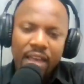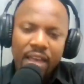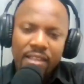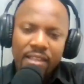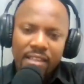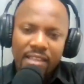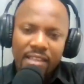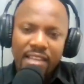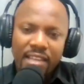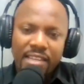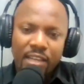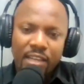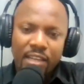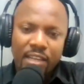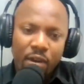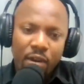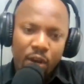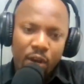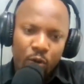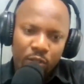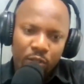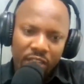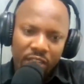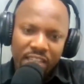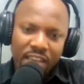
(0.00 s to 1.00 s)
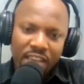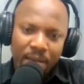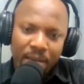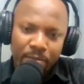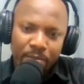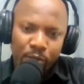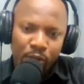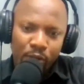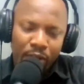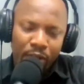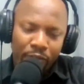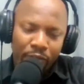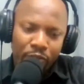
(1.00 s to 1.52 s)
Ili kuungana na
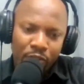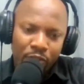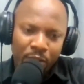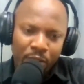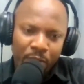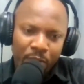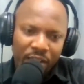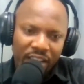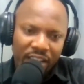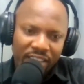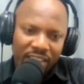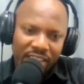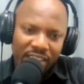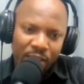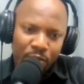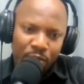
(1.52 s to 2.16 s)
wengine. So